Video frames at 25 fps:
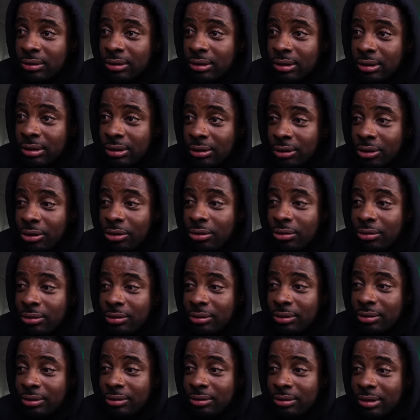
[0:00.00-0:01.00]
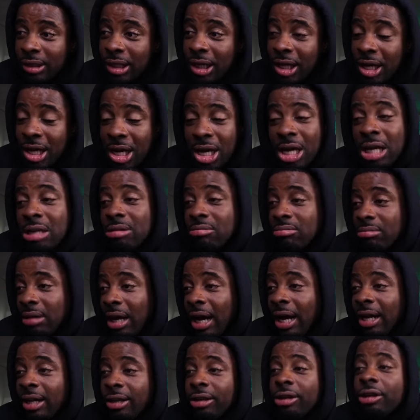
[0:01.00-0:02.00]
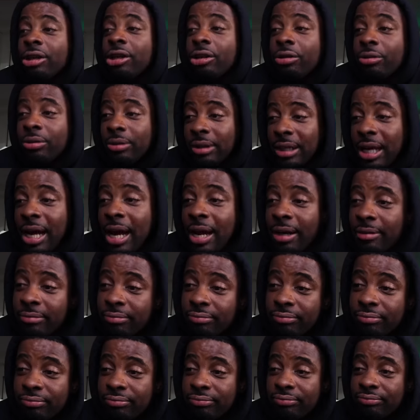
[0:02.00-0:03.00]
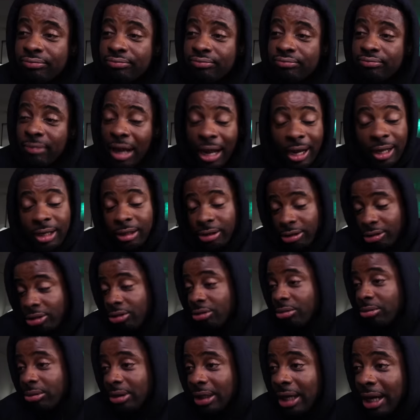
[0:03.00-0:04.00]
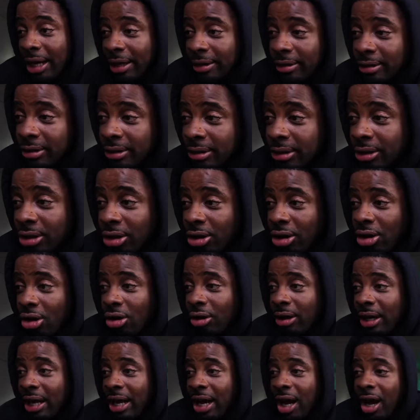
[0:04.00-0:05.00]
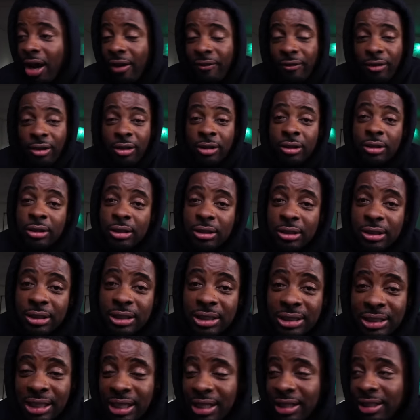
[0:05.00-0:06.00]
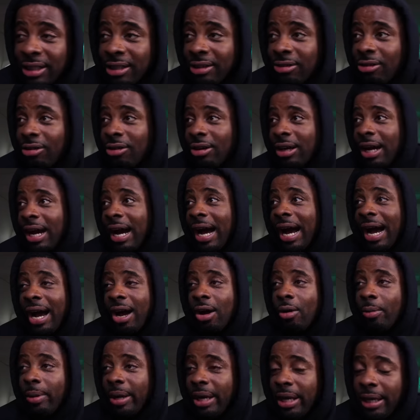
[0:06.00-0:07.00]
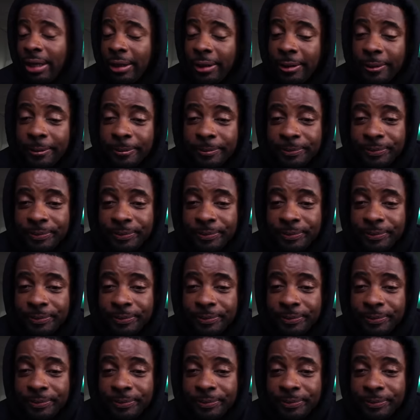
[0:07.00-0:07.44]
You know? Yeah, I can agree with that. I can agree with that. All that other sitting in on the highway,